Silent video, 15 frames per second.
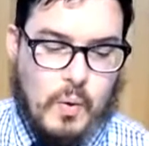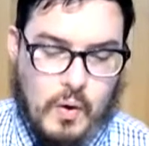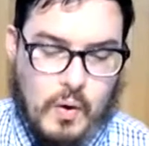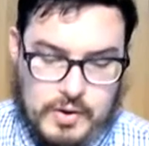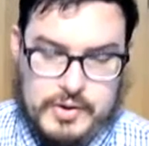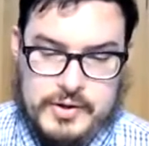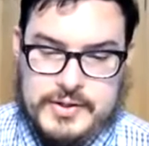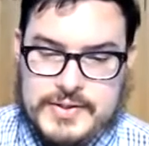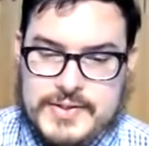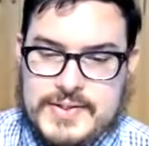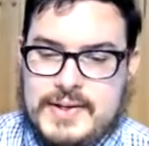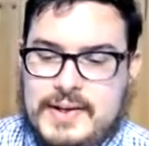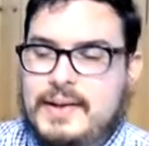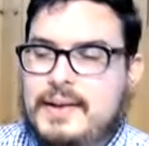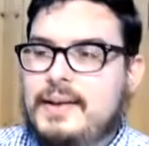
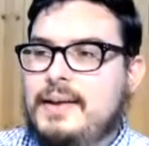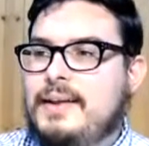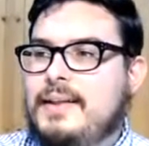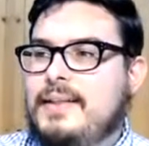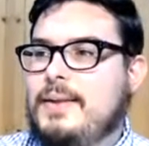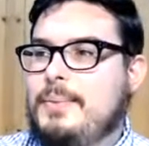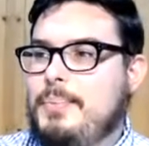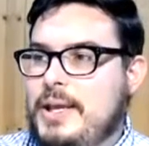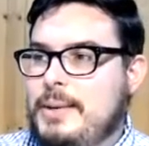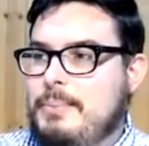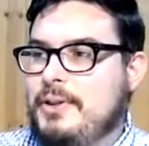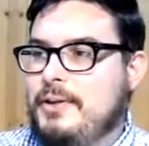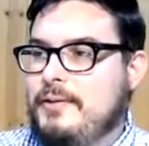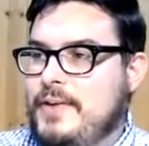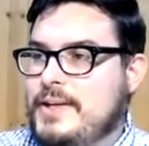warns the
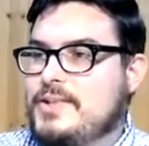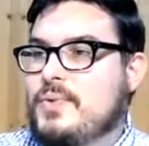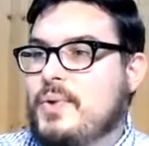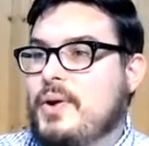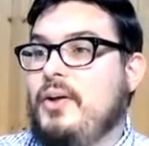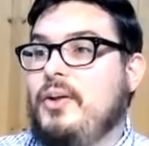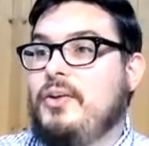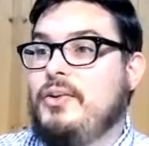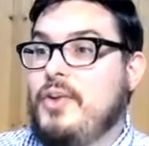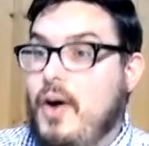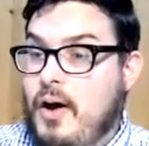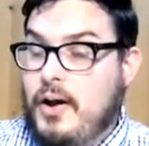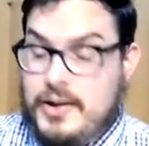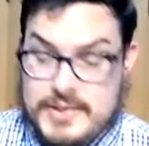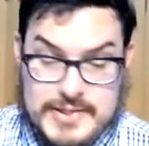people of Israel
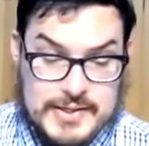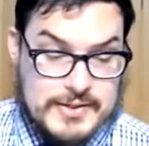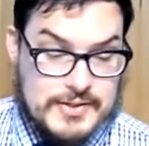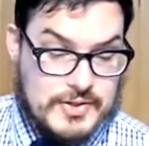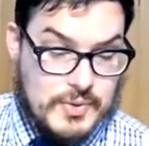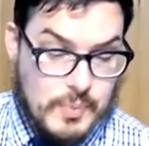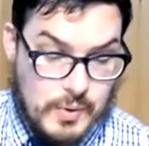not to